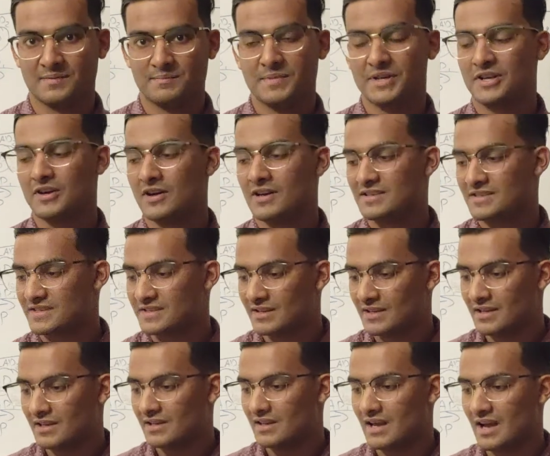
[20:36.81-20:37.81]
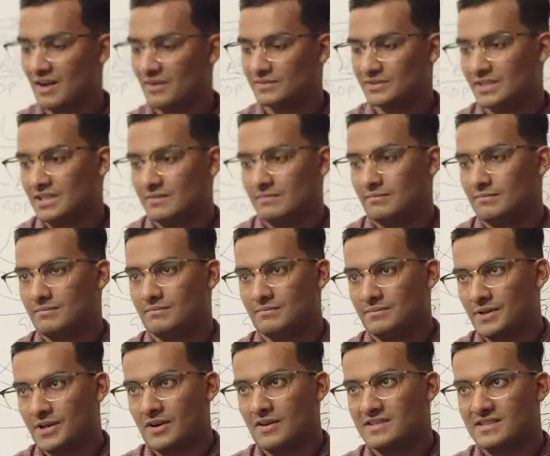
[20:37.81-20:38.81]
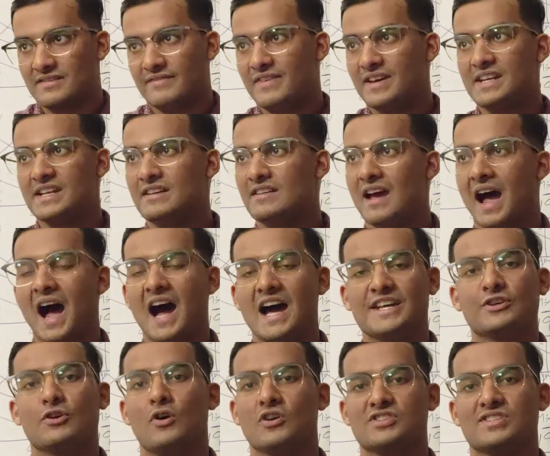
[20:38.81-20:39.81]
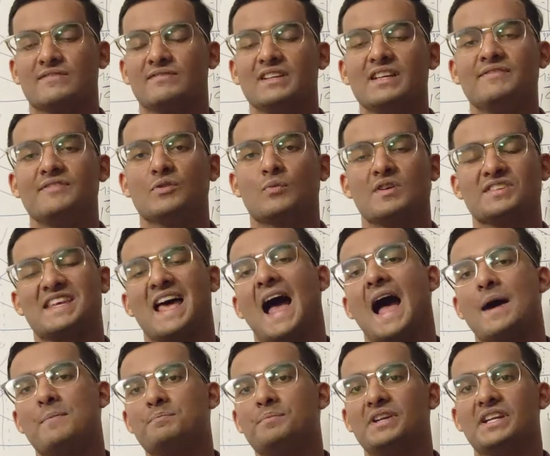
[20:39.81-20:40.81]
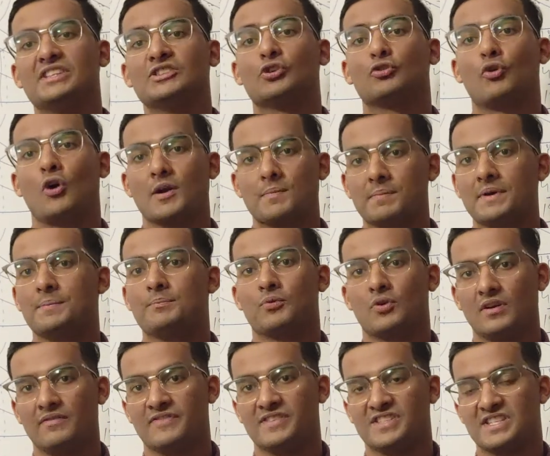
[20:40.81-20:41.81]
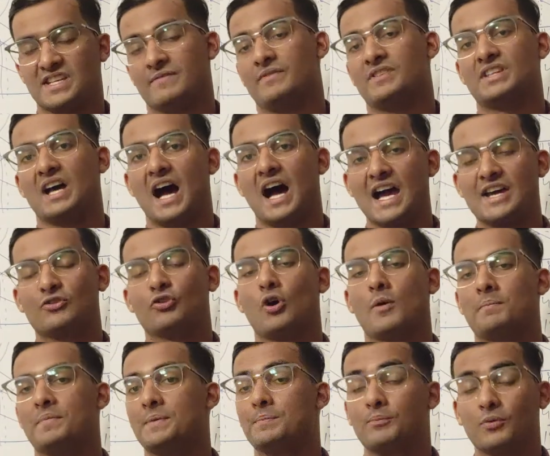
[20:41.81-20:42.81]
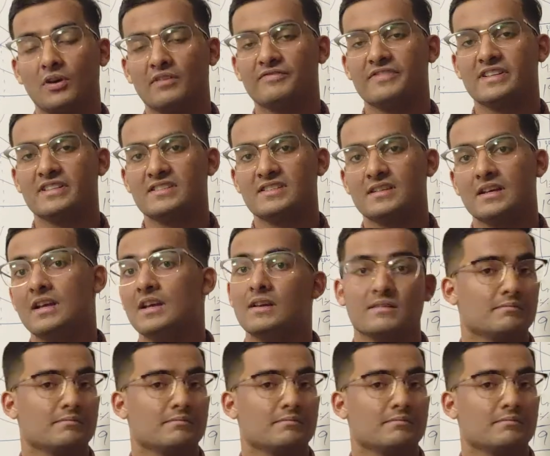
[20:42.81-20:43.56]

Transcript: because the very high cost of living was hampering the corporate profits, and with the high corporate profits,